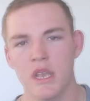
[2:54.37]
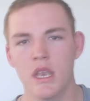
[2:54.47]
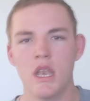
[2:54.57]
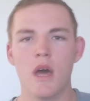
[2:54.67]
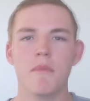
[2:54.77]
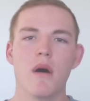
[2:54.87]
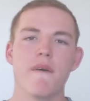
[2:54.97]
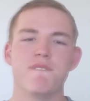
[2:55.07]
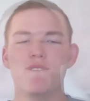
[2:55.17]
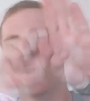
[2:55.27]
Number
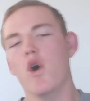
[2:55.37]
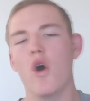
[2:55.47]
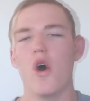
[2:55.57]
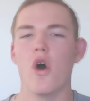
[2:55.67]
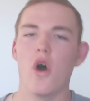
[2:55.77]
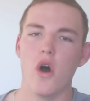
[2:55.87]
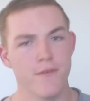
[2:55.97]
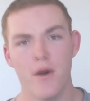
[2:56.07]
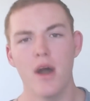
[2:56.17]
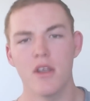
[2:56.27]
four. The
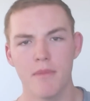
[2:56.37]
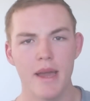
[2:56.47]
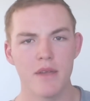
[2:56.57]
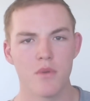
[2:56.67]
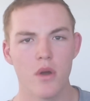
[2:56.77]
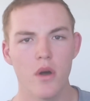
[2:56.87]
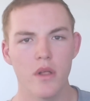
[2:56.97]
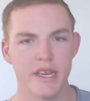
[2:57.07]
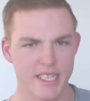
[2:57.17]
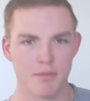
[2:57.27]
final main
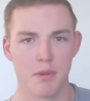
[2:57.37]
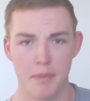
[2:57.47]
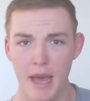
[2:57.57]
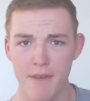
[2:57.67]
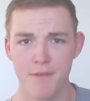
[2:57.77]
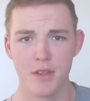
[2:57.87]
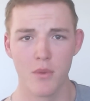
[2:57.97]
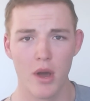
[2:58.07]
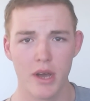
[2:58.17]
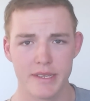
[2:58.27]
rule is to prepare for
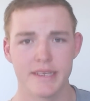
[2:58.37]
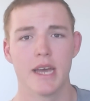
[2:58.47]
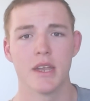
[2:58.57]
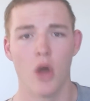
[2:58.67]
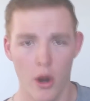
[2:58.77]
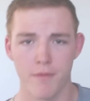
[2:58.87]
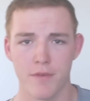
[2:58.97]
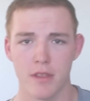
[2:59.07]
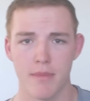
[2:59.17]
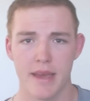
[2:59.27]
the worst and hope
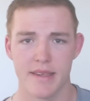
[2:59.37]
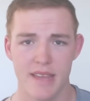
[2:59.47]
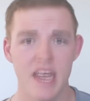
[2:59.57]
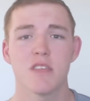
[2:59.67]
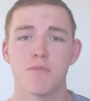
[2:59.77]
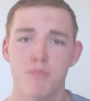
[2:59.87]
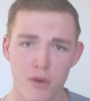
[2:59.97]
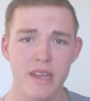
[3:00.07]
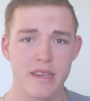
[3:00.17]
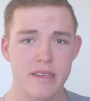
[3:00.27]
for the best. It's
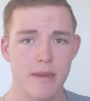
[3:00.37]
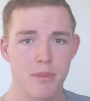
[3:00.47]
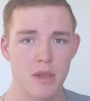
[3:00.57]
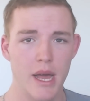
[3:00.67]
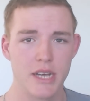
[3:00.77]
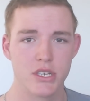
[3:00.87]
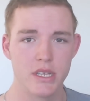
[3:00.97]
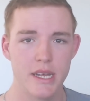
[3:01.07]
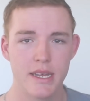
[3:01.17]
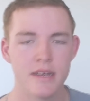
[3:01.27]
pretty simple
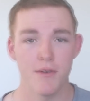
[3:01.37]
actually.